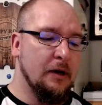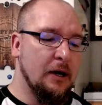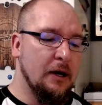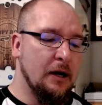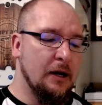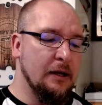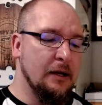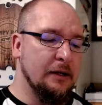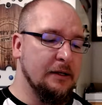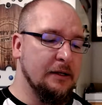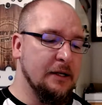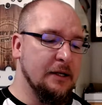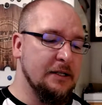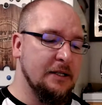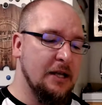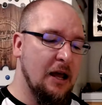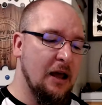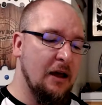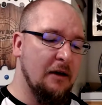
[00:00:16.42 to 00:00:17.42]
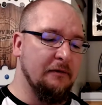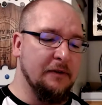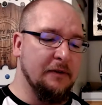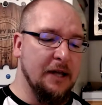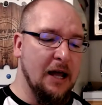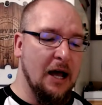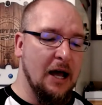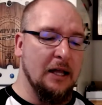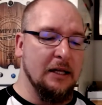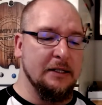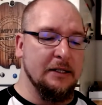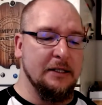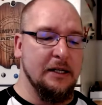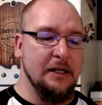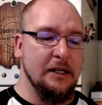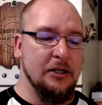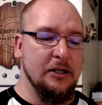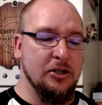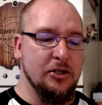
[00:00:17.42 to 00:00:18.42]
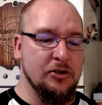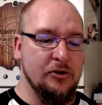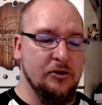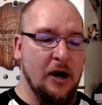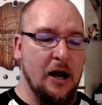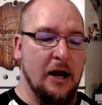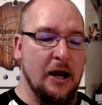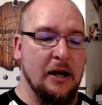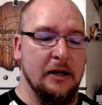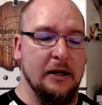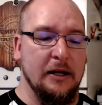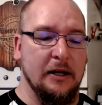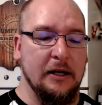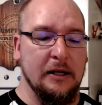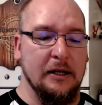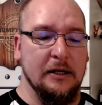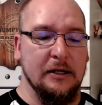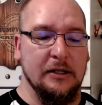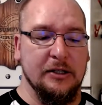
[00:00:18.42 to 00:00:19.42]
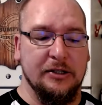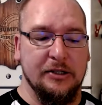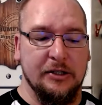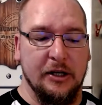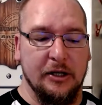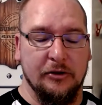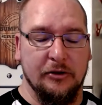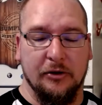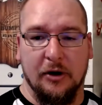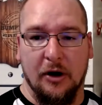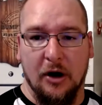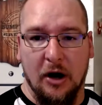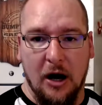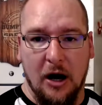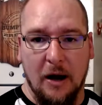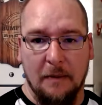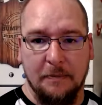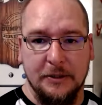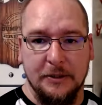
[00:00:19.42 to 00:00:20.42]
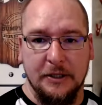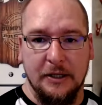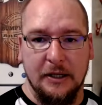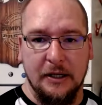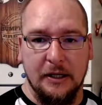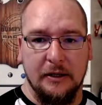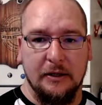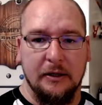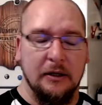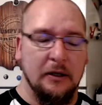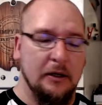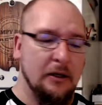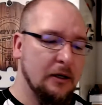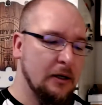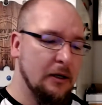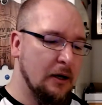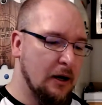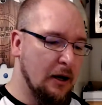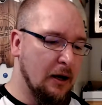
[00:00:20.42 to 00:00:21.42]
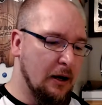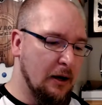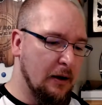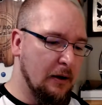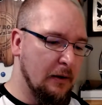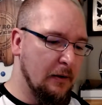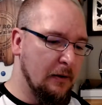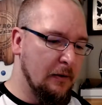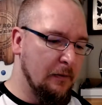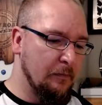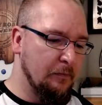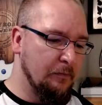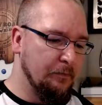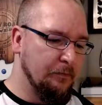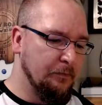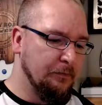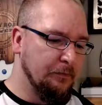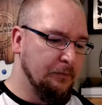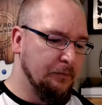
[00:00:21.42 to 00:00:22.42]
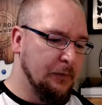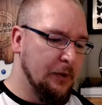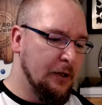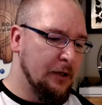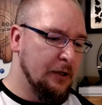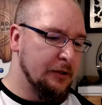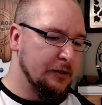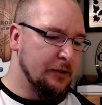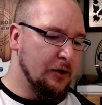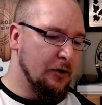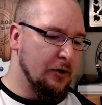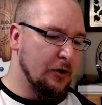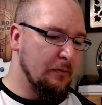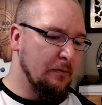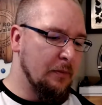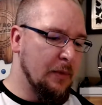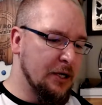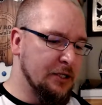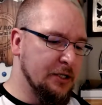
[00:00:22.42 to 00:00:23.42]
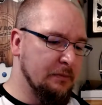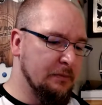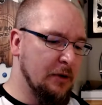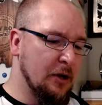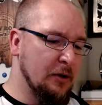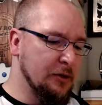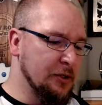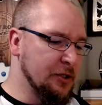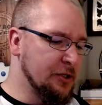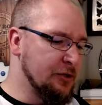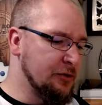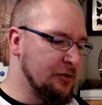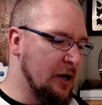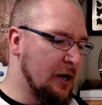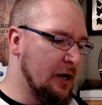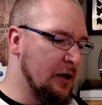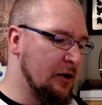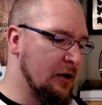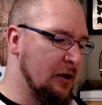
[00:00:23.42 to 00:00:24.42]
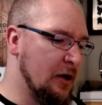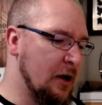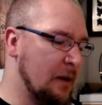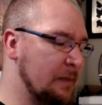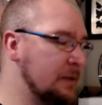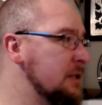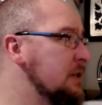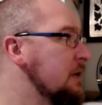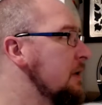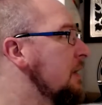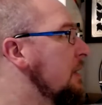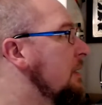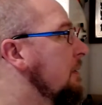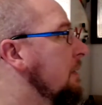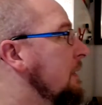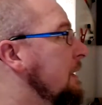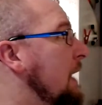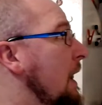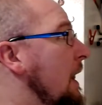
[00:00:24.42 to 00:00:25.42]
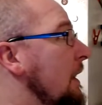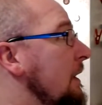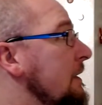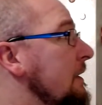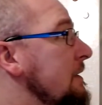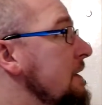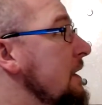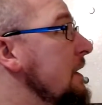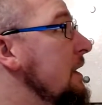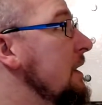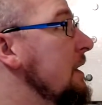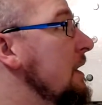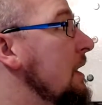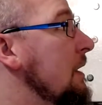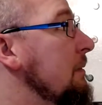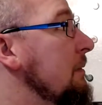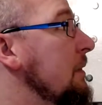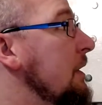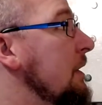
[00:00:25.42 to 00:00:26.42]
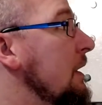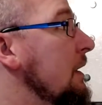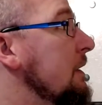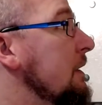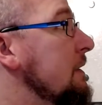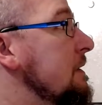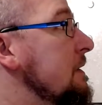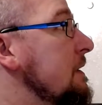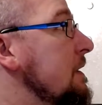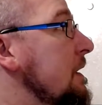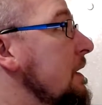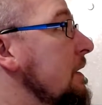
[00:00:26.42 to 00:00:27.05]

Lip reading: It does have Galaxy, Strata, and Citra hops in it. Don't know much about Strata hops. Galaxy, I mean, I could tell